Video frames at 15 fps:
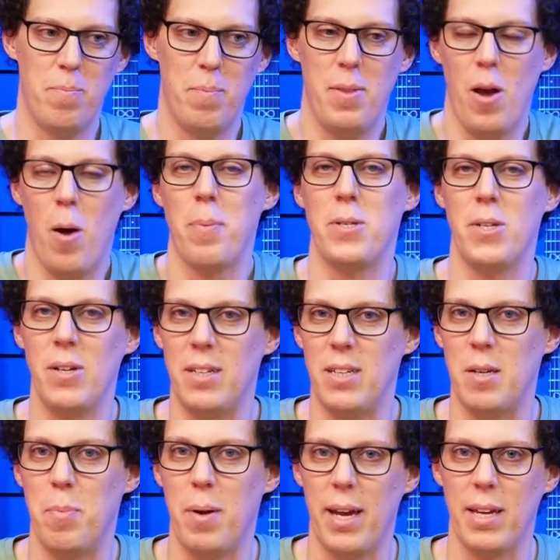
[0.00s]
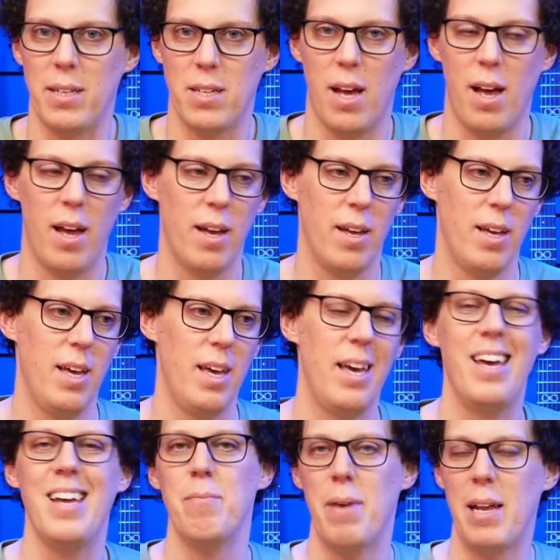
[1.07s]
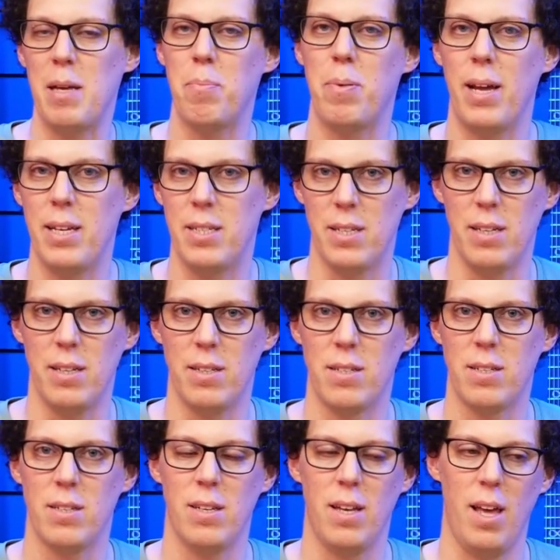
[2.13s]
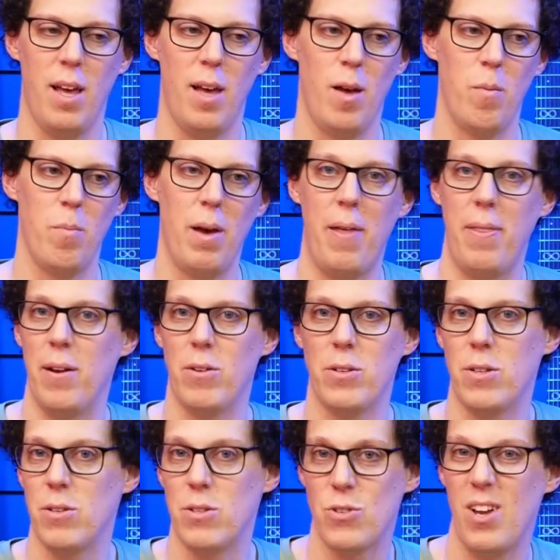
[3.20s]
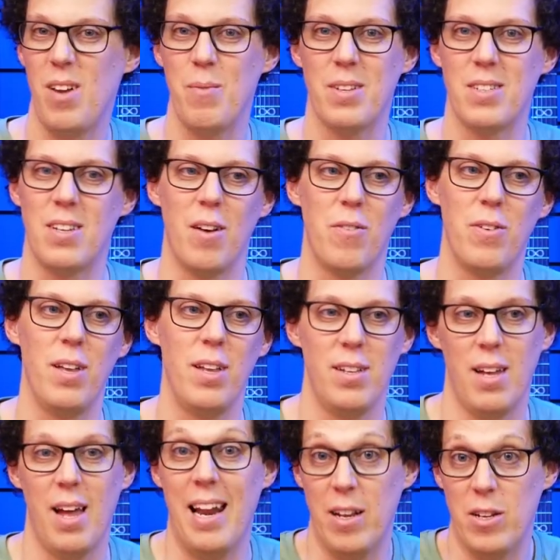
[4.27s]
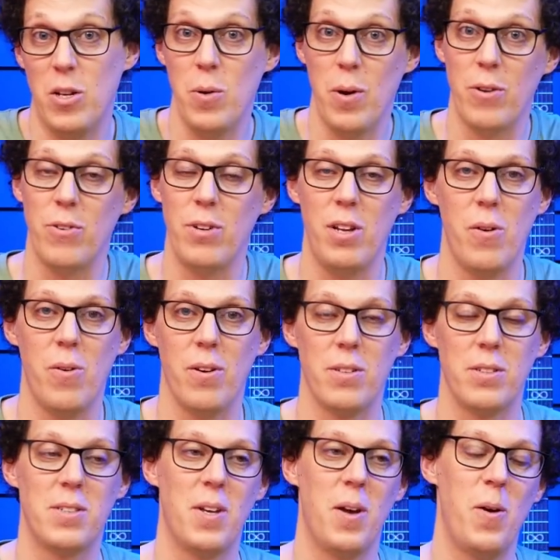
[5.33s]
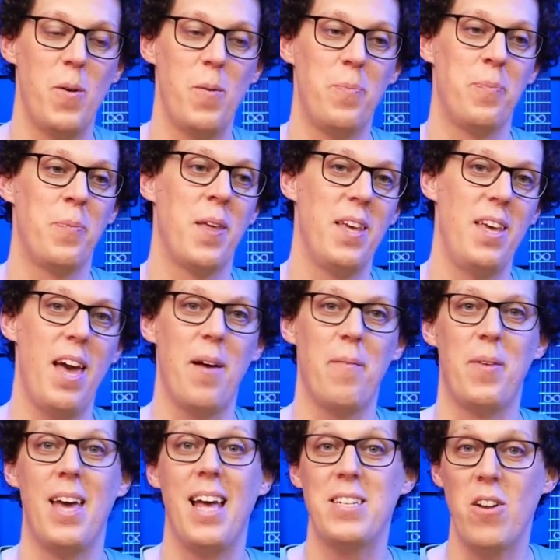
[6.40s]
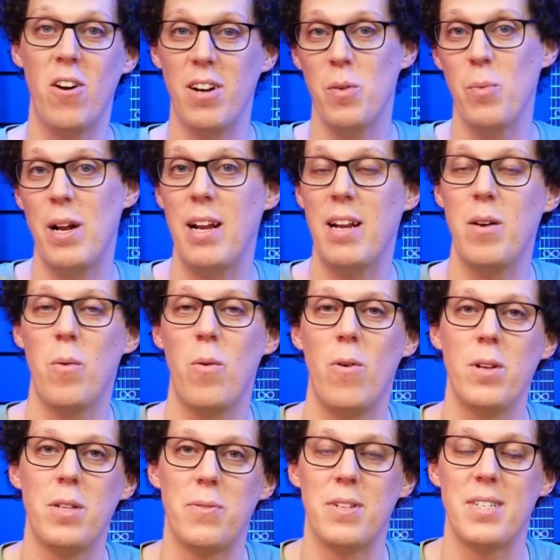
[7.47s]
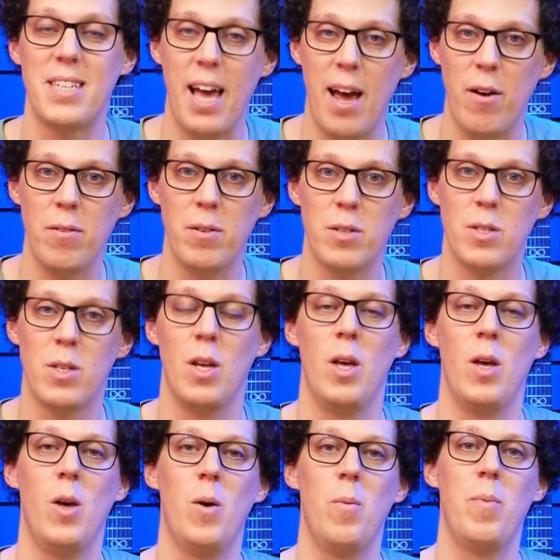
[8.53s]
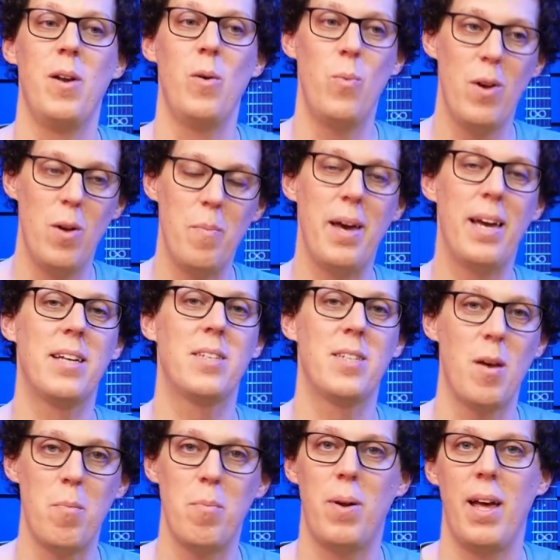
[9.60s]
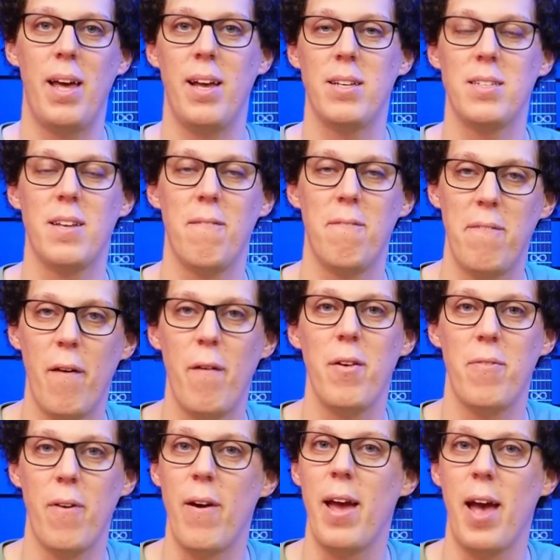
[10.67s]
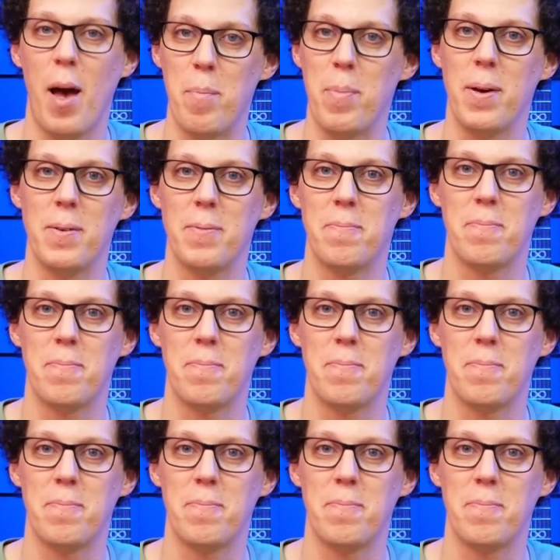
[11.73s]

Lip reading: the opportunity to play guitar in many places, and then also stream and stuff, and at €200. So yeah, it's not going to win any awards for sounds, but it will make some players very, very happy.